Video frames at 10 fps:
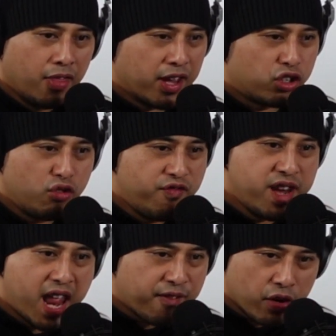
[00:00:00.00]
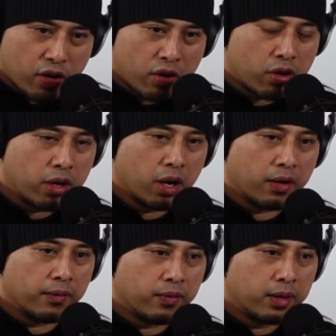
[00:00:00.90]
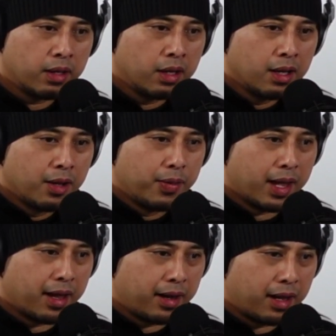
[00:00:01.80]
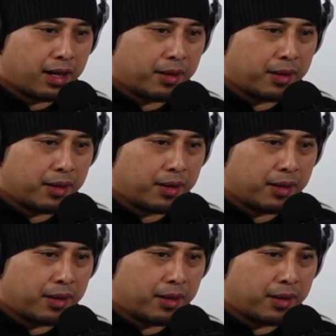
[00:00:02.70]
that you've never heard of. That